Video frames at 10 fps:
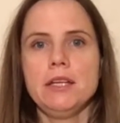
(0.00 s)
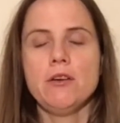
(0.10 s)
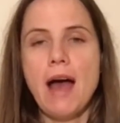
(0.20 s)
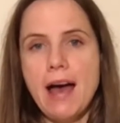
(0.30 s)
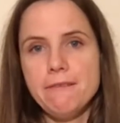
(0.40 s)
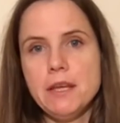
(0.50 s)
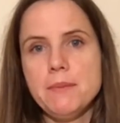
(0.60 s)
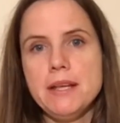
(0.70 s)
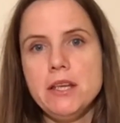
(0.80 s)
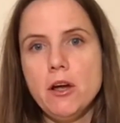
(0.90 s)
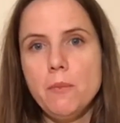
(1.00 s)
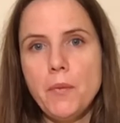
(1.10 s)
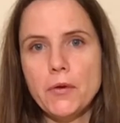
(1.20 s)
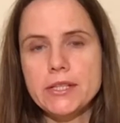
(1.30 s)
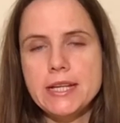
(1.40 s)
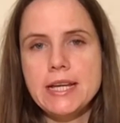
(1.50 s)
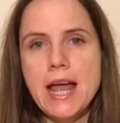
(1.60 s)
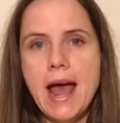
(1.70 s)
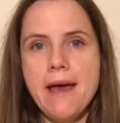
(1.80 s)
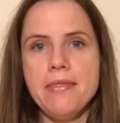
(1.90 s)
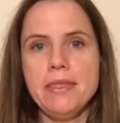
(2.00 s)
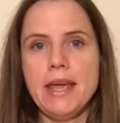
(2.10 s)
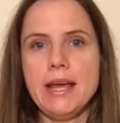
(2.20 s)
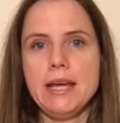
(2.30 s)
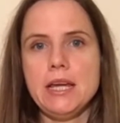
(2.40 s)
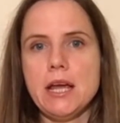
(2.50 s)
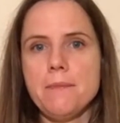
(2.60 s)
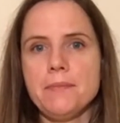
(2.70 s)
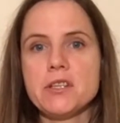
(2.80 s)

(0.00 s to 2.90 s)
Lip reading: You have them in your body and they